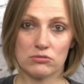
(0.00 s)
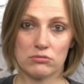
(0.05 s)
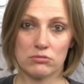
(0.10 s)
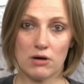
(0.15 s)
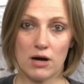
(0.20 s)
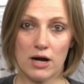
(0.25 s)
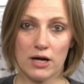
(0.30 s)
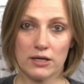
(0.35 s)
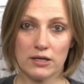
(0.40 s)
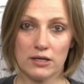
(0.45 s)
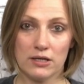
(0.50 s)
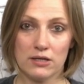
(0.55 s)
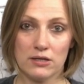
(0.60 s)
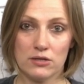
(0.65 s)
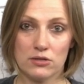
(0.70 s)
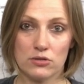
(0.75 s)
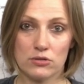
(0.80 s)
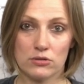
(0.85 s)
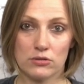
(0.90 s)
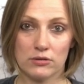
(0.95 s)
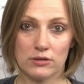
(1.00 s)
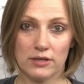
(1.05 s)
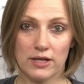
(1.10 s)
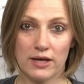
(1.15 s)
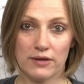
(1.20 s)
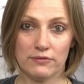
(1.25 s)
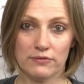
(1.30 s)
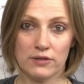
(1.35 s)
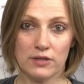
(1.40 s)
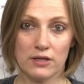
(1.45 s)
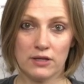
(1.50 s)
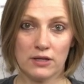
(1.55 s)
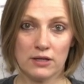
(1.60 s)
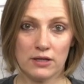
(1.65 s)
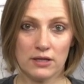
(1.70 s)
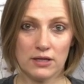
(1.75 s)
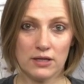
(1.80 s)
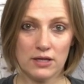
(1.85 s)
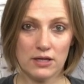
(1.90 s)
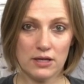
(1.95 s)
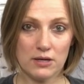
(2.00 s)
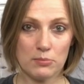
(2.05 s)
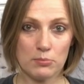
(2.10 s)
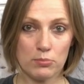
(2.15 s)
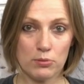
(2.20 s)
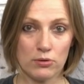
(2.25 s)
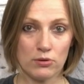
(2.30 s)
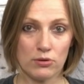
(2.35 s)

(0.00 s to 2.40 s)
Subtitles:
rocking your left hip